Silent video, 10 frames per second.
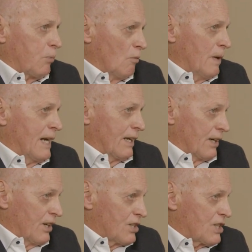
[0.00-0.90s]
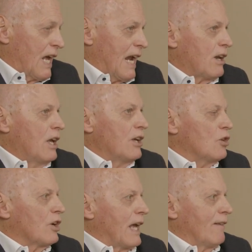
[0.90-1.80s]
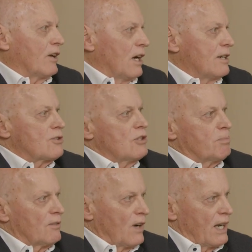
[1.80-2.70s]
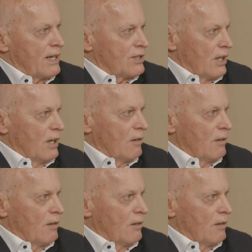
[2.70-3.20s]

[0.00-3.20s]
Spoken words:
probating an estate. You can have an unsupervised